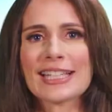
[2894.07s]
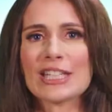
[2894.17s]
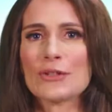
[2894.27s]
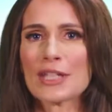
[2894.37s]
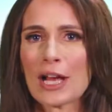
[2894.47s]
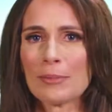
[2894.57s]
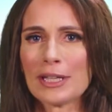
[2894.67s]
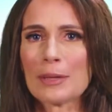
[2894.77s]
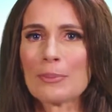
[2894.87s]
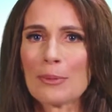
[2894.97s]
can you tell
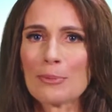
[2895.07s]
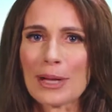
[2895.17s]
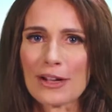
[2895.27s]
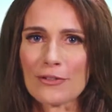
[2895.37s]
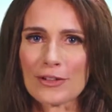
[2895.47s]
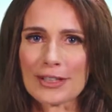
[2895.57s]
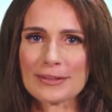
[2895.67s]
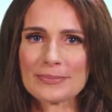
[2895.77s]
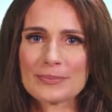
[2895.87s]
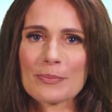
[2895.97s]
me about Biofit?
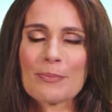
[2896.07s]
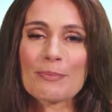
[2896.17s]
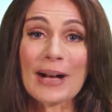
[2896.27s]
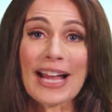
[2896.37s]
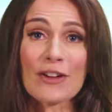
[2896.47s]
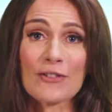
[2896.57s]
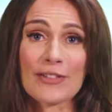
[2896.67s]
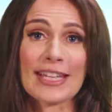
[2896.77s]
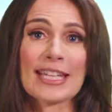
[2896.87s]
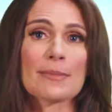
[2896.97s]

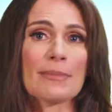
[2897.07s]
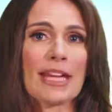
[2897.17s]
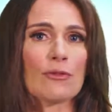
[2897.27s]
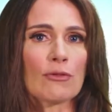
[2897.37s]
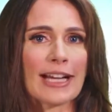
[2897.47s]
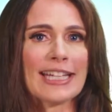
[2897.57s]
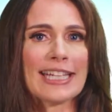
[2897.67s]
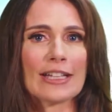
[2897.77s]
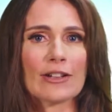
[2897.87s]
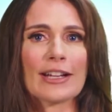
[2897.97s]
Biofit is made right
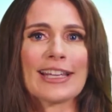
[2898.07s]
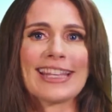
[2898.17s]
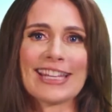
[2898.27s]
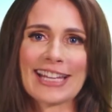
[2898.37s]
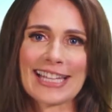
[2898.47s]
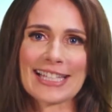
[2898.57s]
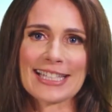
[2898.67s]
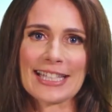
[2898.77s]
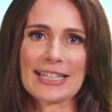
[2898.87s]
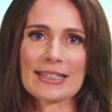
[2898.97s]
here in the United
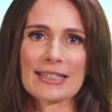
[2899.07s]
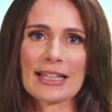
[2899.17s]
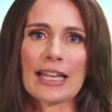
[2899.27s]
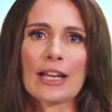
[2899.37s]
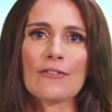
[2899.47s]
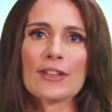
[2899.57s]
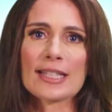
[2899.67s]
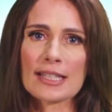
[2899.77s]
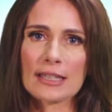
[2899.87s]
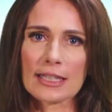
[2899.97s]
States in a
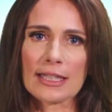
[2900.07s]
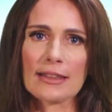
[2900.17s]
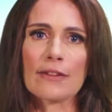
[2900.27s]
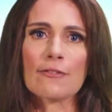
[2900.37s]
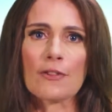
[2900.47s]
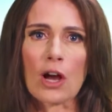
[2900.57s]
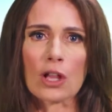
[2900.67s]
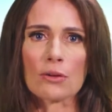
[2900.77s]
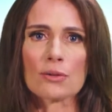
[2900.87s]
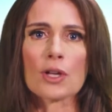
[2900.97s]
facility that
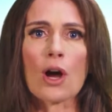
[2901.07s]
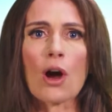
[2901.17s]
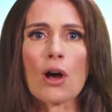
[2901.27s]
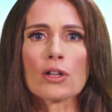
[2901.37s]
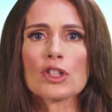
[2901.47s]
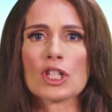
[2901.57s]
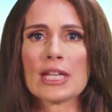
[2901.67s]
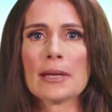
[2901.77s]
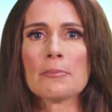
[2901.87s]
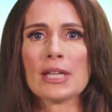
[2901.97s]
follows all
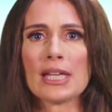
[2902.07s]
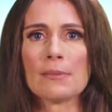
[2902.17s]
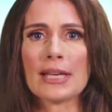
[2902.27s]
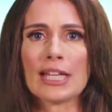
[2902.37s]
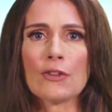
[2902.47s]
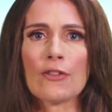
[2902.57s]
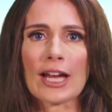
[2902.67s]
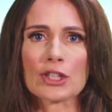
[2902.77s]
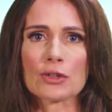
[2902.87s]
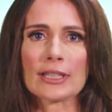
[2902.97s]
GMP
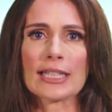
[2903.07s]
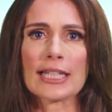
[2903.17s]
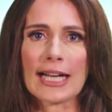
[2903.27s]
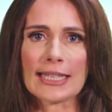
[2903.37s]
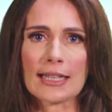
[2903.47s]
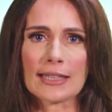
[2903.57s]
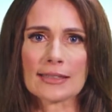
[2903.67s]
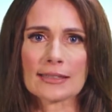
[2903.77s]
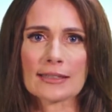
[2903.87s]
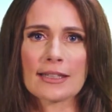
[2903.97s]
manufacturing
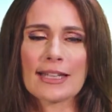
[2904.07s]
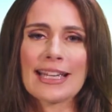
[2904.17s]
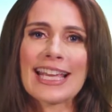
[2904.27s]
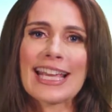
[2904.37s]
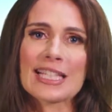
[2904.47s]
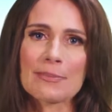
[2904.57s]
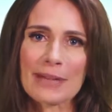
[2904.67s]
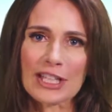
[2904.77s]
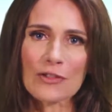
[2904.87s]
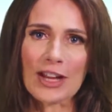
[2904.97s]
guidelines. It's
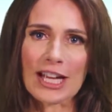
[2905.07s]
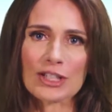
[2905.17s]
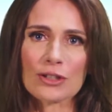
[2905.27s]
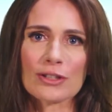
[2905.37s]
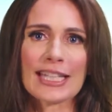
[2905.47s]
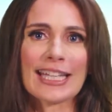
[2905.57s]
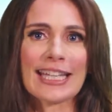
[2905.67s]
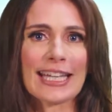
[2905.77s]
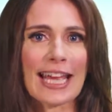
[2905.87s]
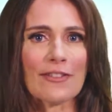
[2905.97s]
manufactured in
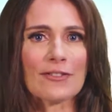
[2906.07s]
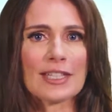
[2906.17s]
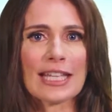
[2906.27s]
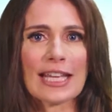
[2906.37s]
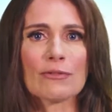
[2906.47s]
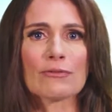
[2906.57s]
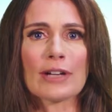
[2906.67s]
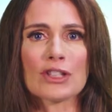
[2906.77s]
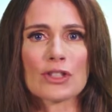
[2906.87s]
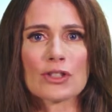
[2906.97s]
an
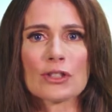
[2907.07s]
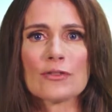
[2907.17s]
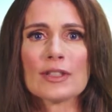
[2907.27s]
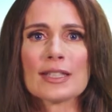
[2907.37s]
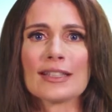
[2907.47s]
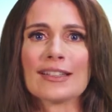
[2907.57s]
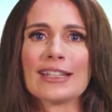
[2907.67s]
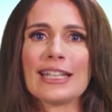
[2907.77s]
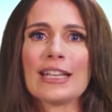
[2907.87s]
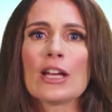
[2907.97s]
FDA-registered
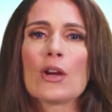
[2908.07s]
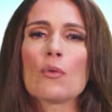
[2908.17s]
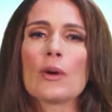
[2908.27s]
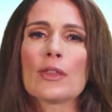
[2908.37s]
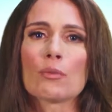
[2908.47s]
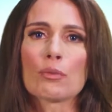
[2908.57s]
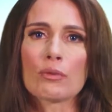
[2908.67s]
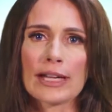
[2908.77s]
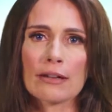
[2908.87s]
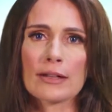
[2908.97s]
facility with
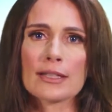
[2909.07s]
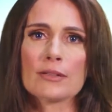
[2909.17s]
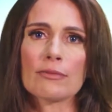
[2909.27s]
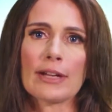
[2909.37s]
rigorous